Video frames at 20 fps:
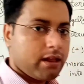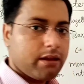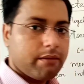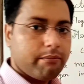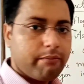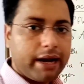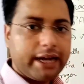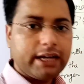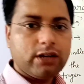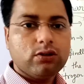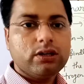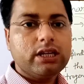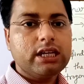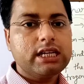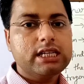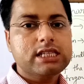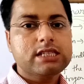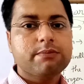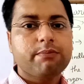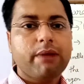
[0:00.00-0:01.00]

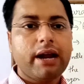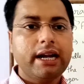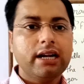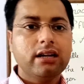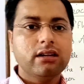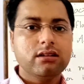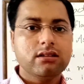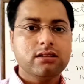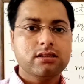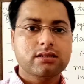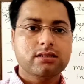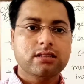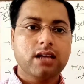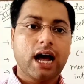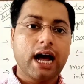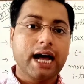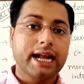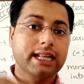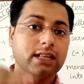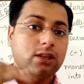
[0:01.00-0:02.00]
Mitotic spindles
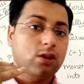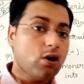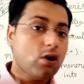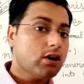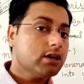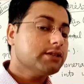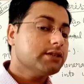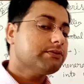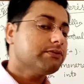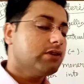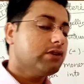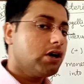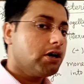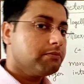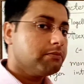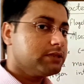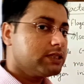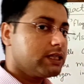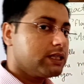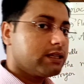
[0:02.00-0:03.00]
are not
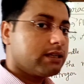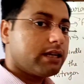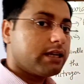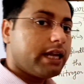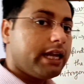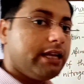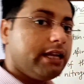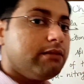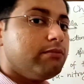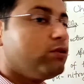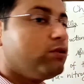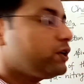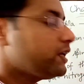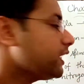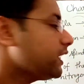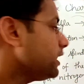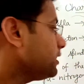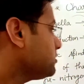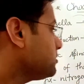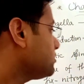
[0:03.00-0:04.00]
formed in
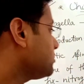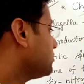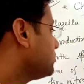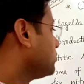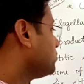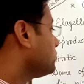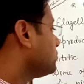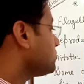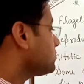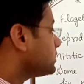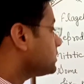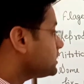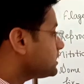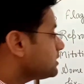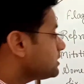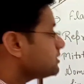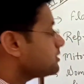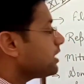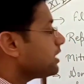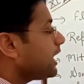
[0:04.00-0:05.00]
monerans, though this
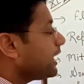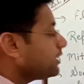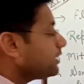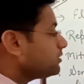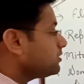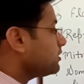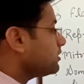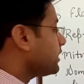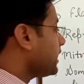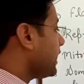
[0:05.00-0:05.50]
is the another